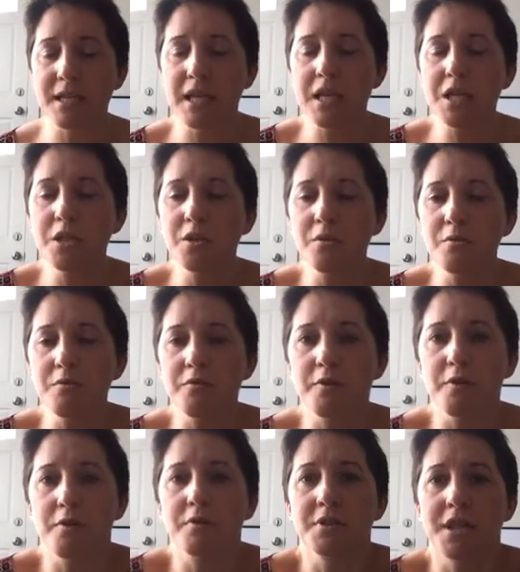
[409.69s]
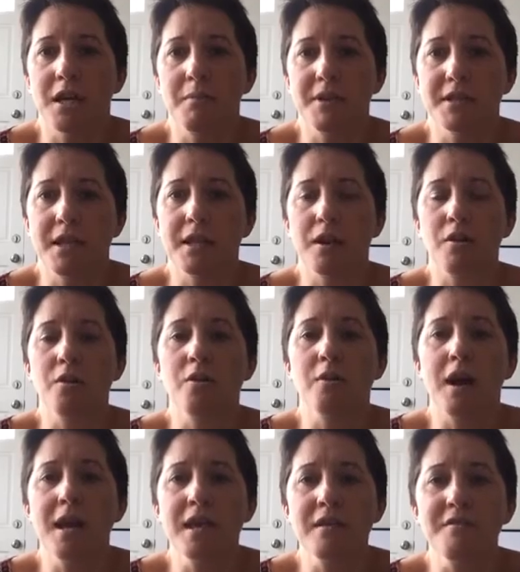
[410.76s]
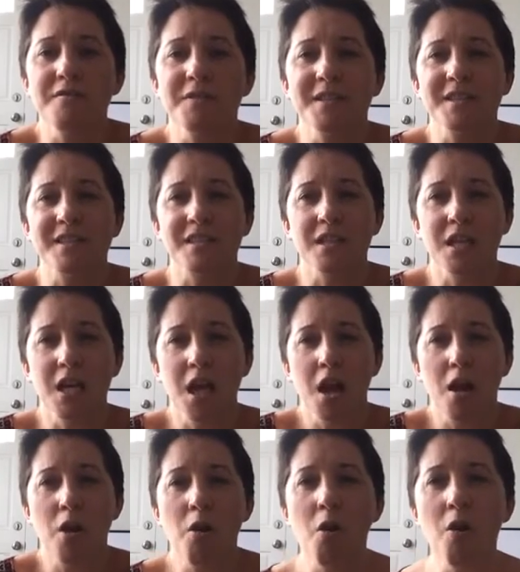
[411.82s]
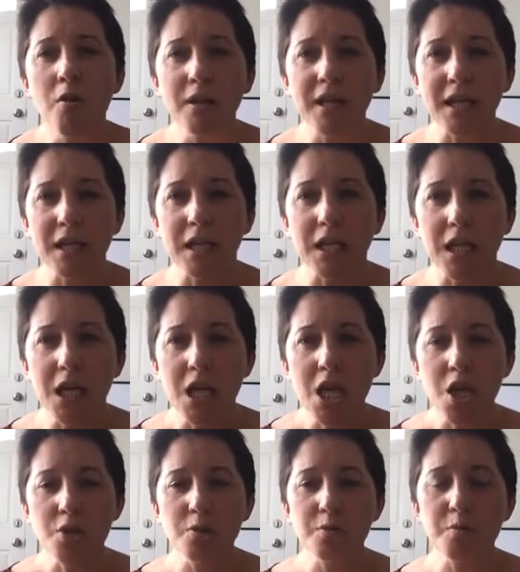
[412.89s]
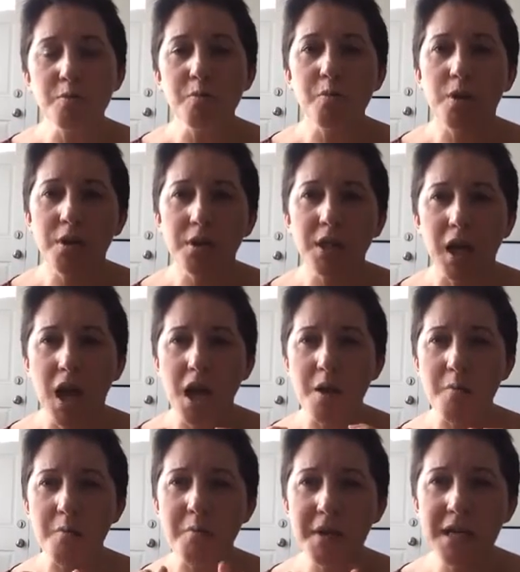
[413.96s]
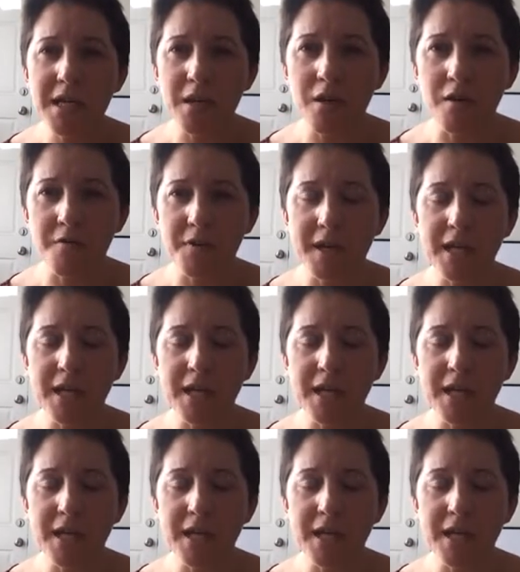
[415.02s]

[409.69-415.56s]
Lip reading: And I knew for a long time, I was like, oh, I have this longing to do work I really love.